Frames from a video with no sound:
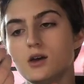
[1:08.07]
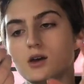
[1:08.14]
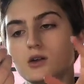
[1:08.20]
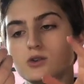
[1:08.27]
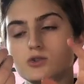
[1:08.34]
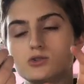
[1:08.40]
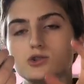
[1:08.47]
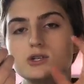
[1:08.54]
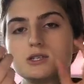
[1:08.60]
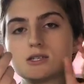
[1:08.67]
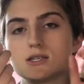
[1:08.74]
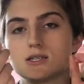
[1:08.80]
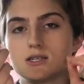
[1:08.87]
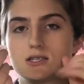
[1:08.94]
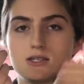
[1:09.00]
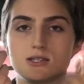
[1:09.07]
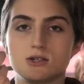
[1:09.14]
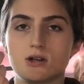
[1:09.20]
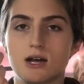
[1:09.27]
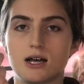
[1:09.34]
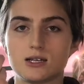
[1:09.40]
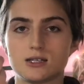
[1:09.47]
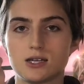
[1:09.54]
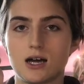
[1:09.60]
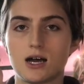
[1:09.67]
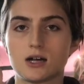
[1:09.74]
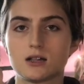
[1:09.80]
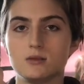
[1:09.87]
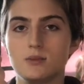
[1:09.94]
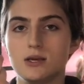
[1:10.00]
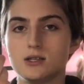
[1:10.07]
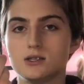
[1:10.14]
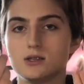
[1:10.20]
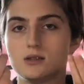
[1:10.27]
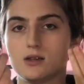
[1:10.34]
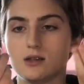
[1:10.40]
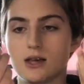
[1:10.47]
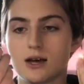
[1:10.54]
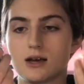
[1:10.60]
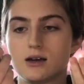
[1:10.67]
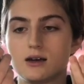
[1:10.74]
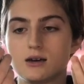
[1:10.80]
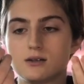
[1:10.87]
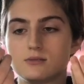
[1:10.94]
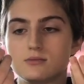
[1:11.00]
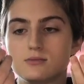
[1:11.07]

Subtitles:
nutrients because it still has to acclimate to the Leca,